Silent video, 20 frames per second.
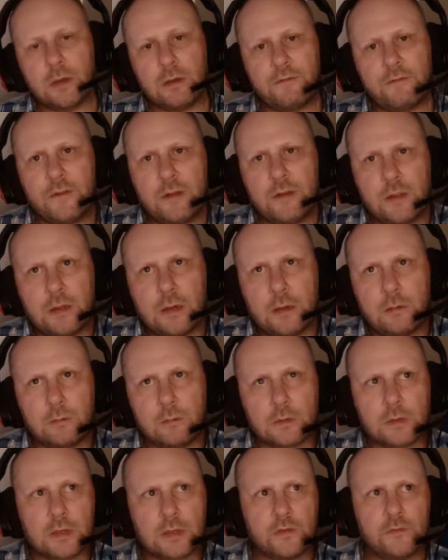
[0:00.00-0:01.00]
feel that'll
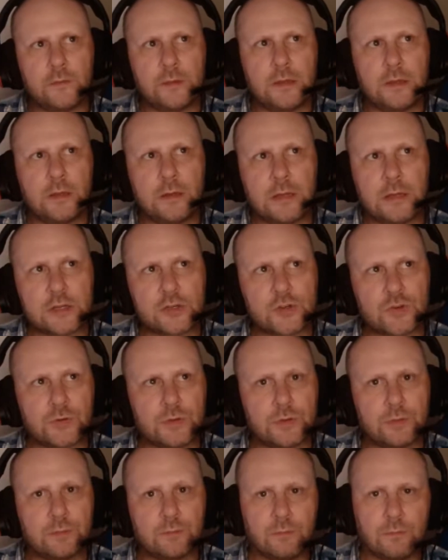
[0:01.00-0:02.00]
give me an
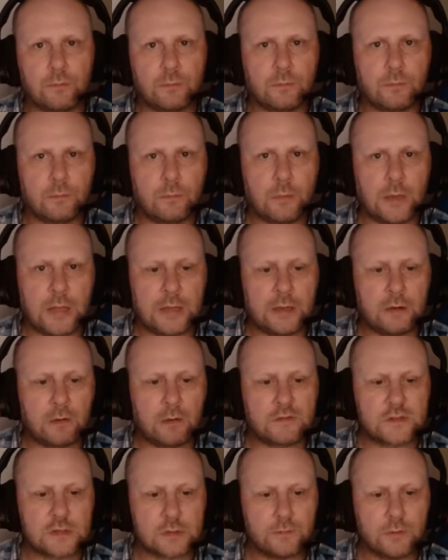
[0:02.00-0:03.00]
extra layer
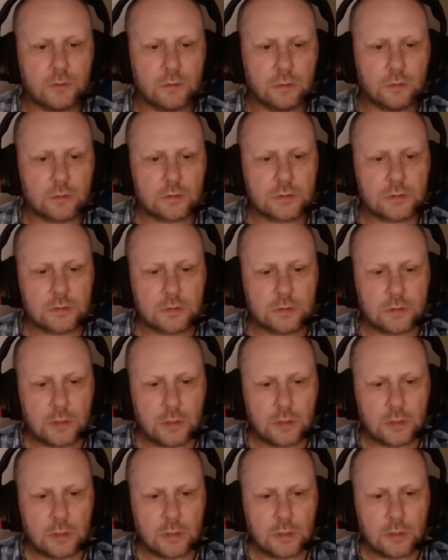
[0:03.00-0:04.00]
of support.
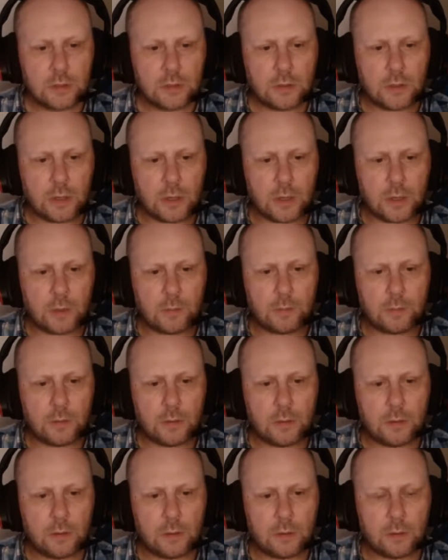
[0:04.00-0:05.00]

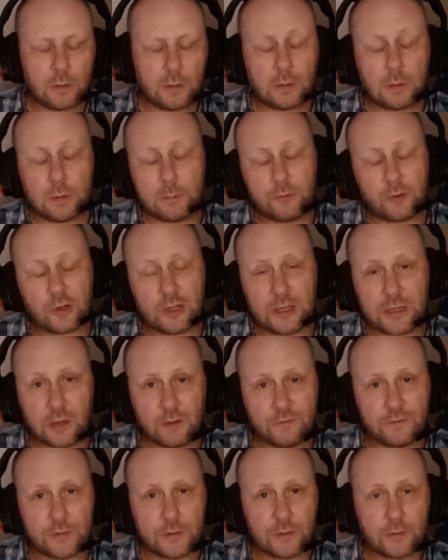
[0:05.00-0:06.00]
Although I'm pretty
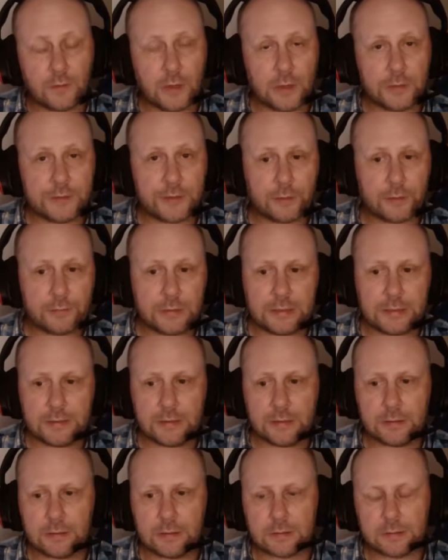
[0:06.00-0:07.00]
confident that I don't need
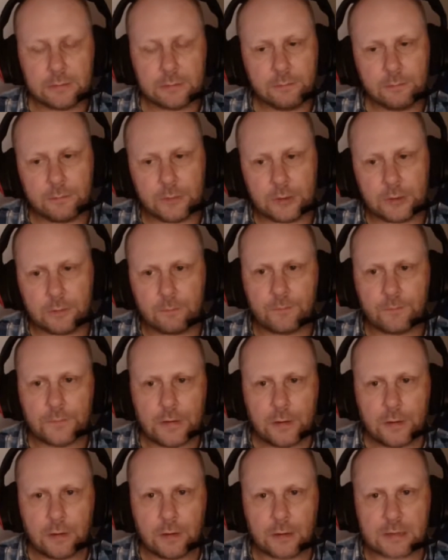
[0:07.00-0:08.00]
it, but
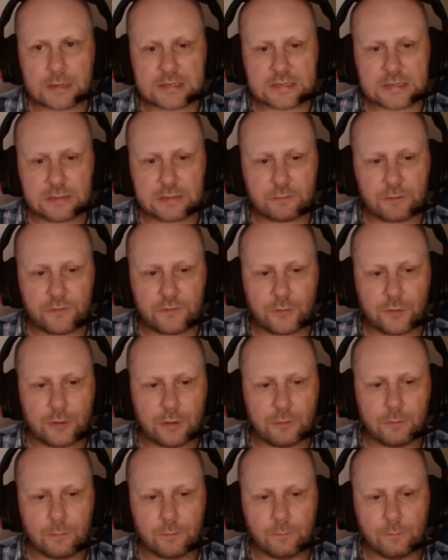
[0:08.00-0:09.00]
like I said
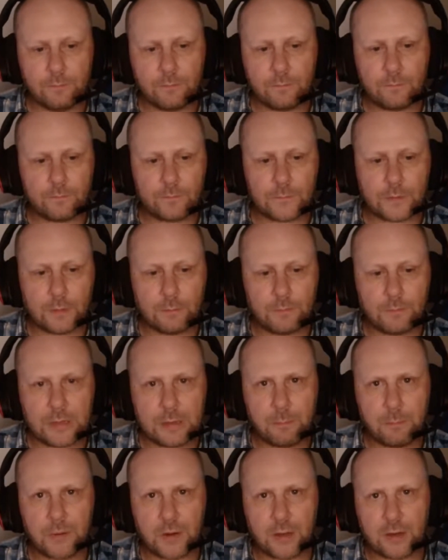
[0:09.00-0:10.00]
before, I'm
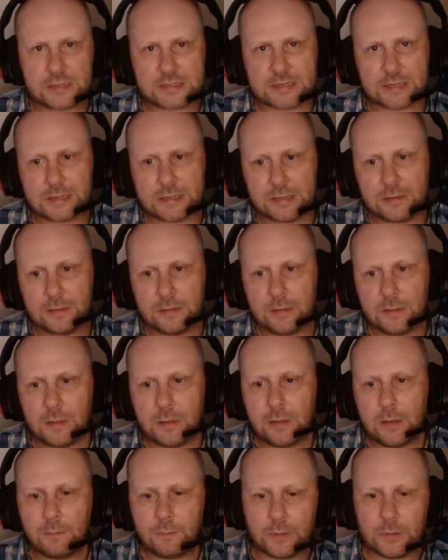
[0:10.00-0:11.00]
being blasé.
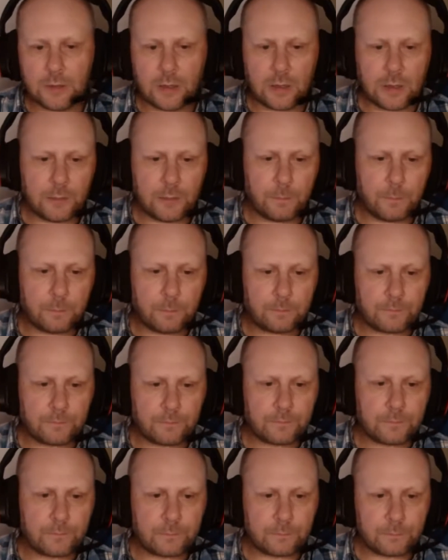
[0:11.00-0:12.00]
But
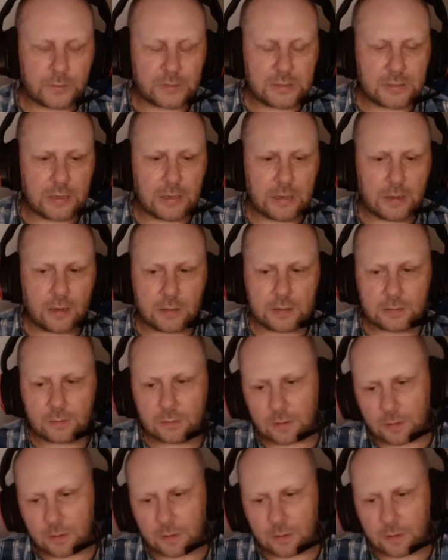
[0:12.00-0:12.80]
yeah,